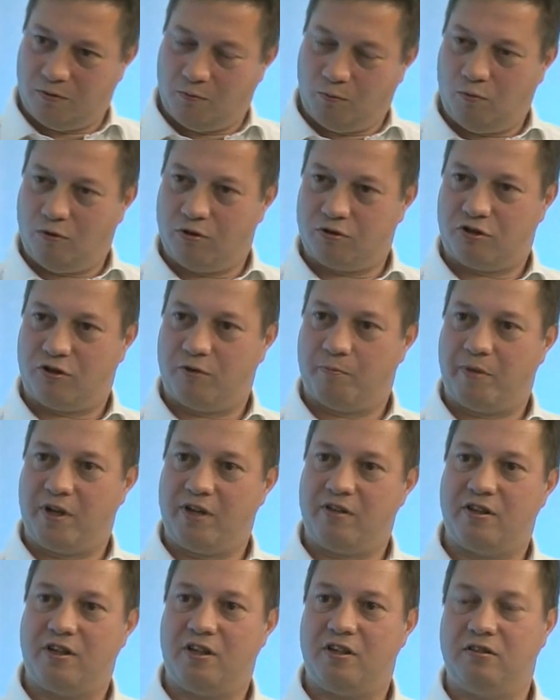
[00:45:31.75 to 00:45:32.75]
What should
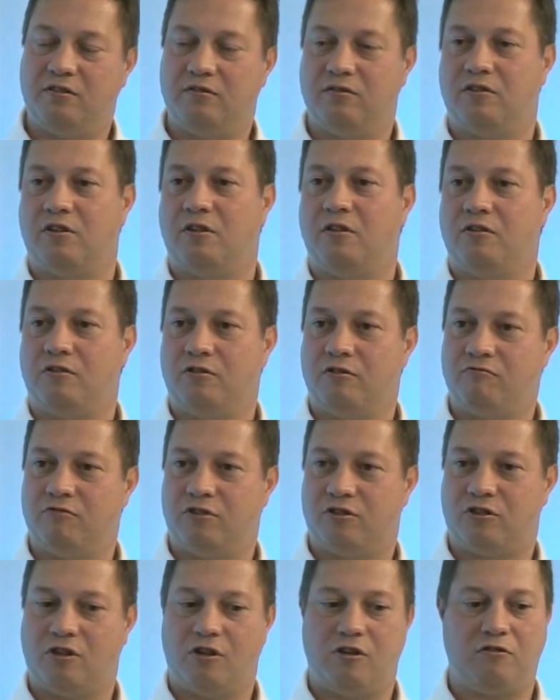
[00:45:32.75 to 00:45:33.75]
be the
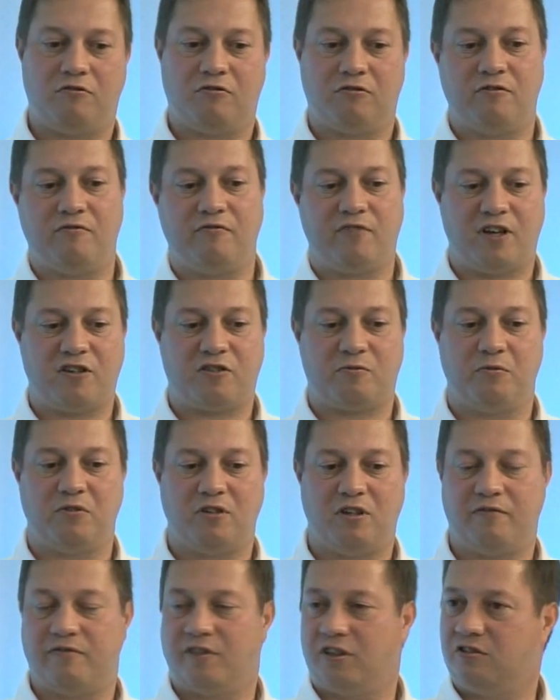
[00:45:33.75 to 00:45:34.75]
return on
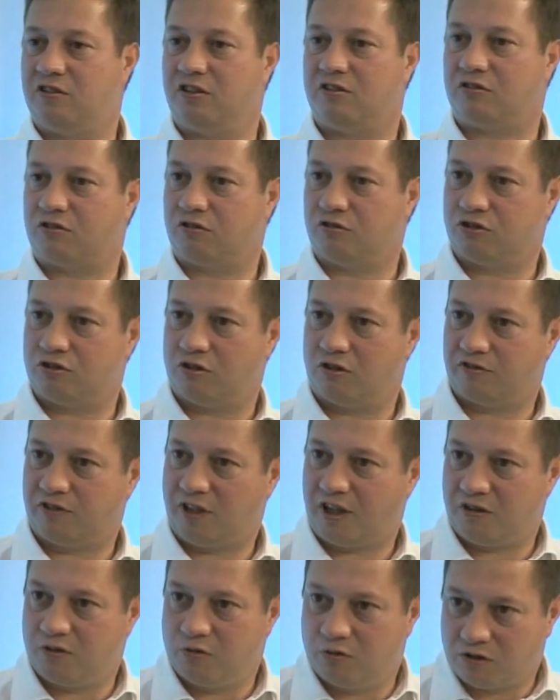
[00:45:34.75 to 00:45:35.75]
investment if I did
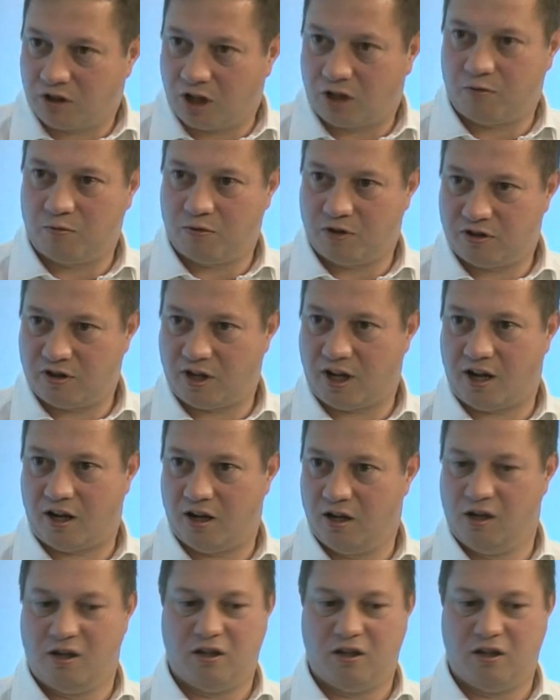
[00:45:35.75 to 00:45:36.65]
consolidate or go with that?